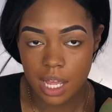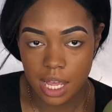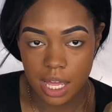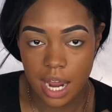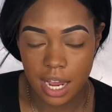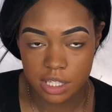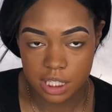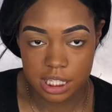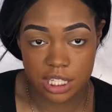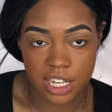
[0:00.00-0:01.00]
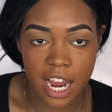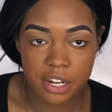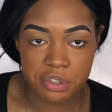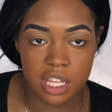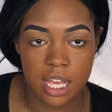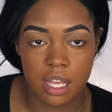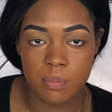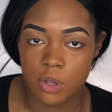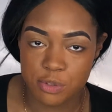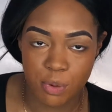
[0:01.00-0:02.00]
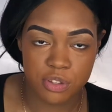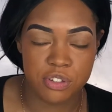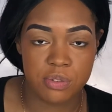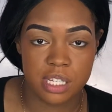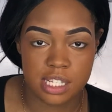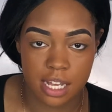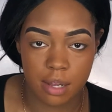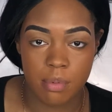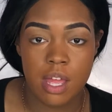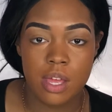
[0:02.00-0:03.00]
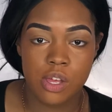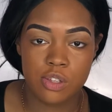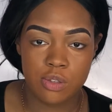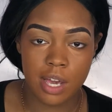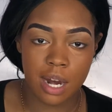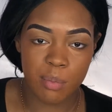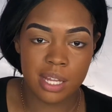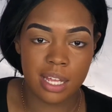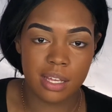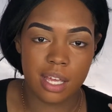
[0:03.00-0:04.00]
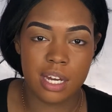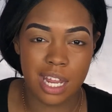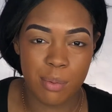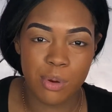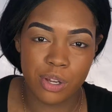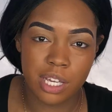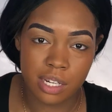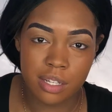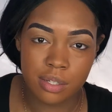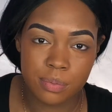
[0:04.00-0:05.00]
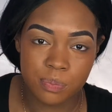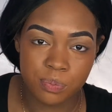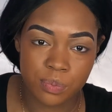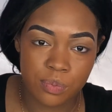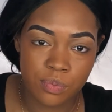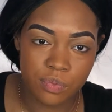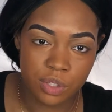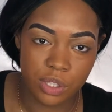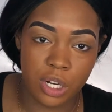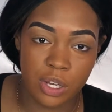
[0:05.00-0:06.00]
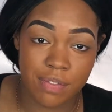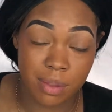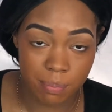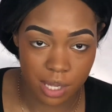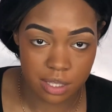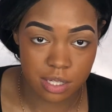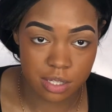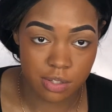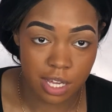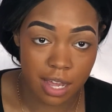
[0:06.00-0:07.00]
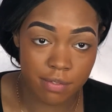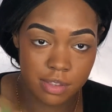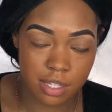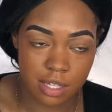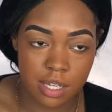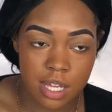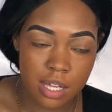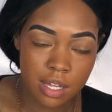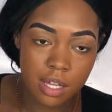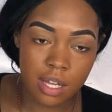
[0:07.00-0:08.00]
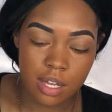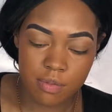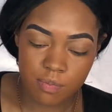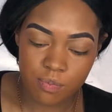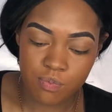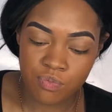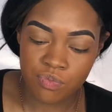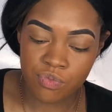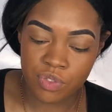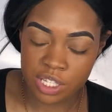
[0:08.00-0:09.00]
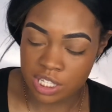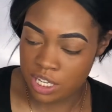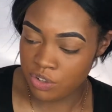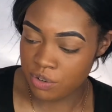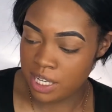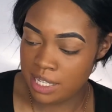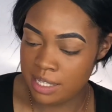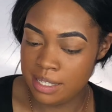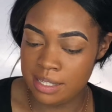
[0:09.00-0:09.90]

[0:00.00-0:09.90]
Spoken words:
And actually the entire thing, most malls are usually set up to kind of be like a neighborhood. You know, you have the benches, you have the scenery.